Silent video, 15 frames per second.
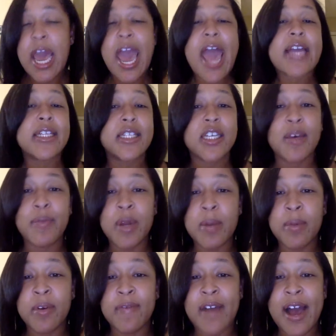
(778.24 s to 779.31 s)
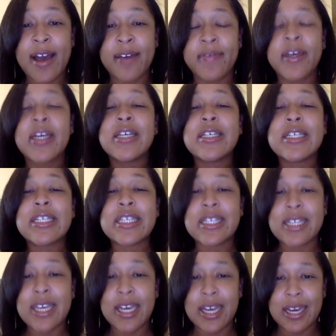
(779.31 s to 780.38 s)
And tip number five,
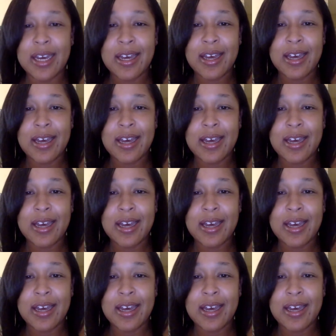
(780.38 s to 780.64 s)
seek